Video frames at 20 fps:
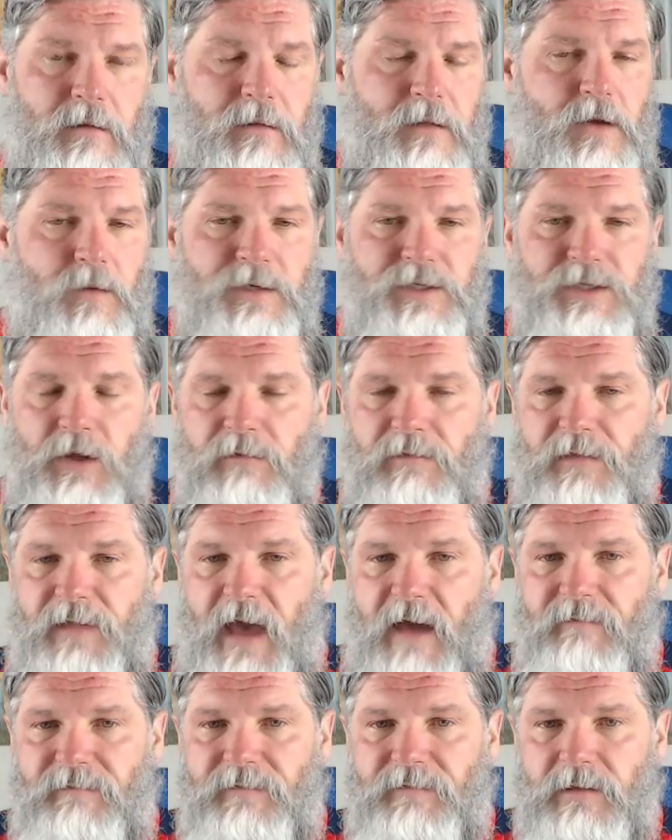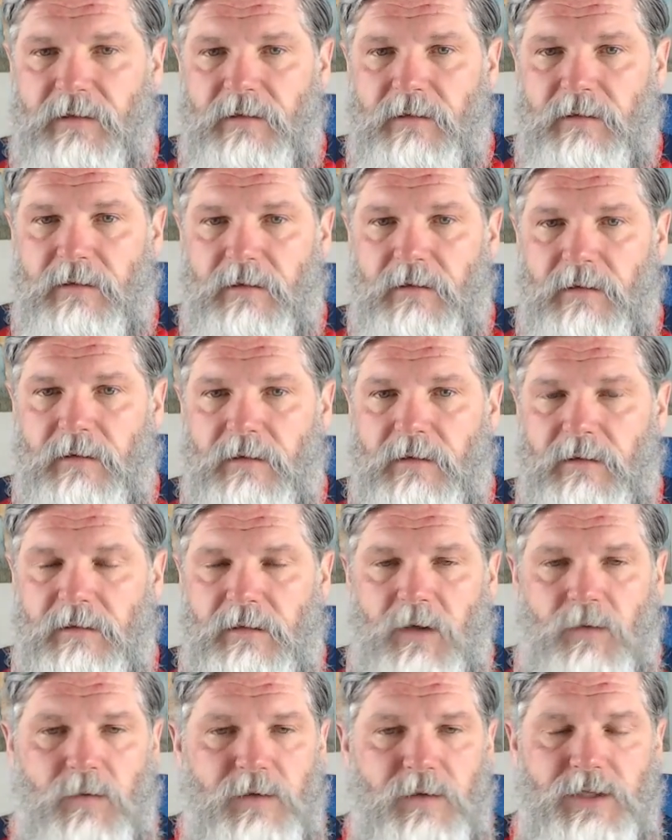There was no theft.
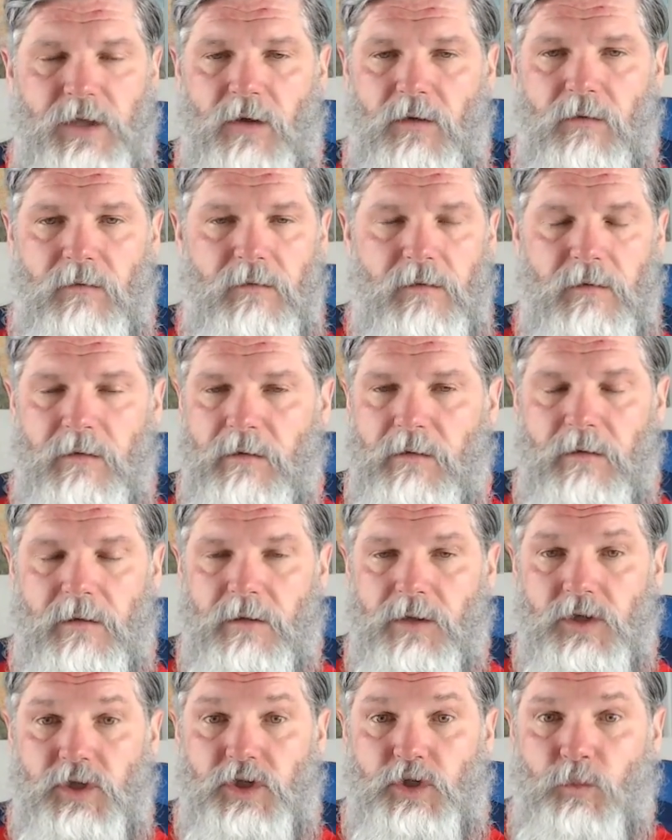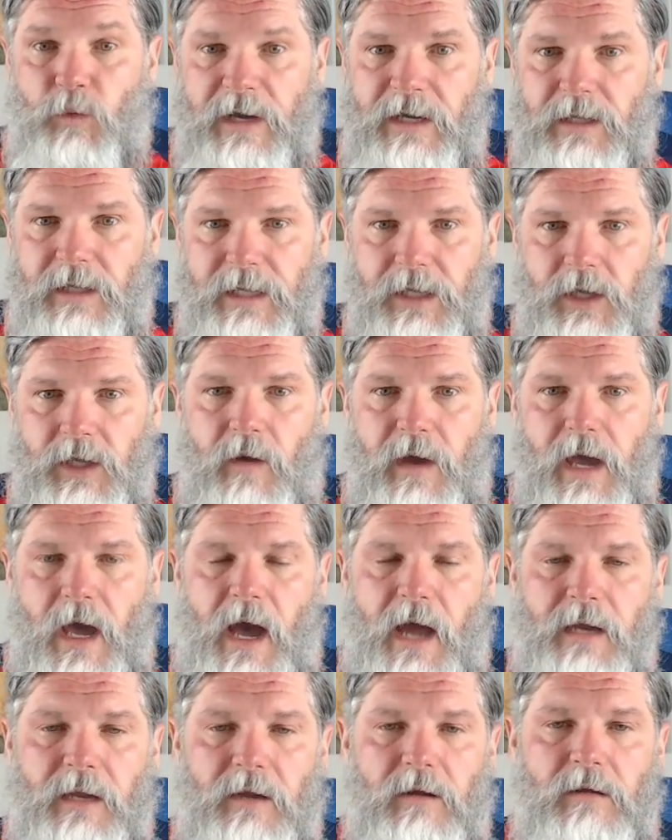There was no swindling
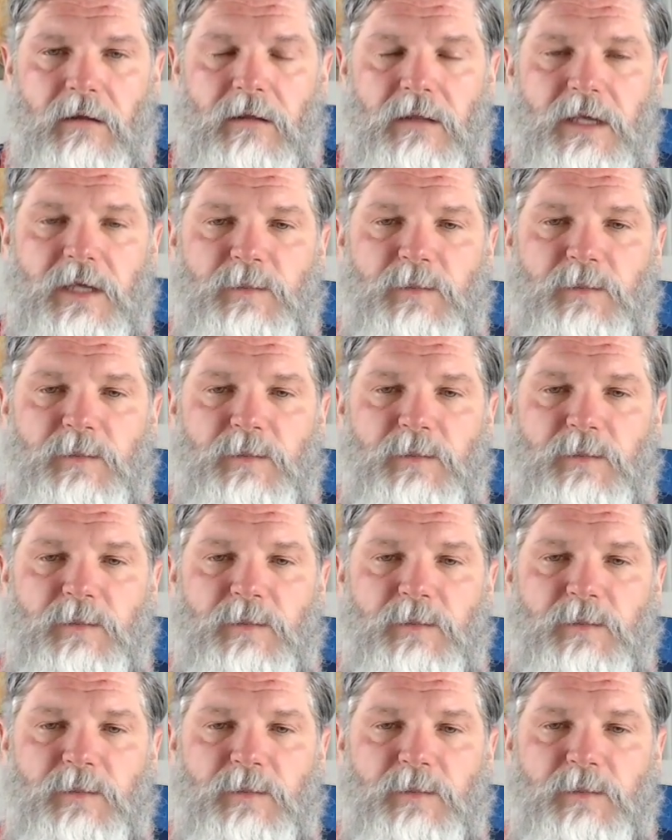going on here.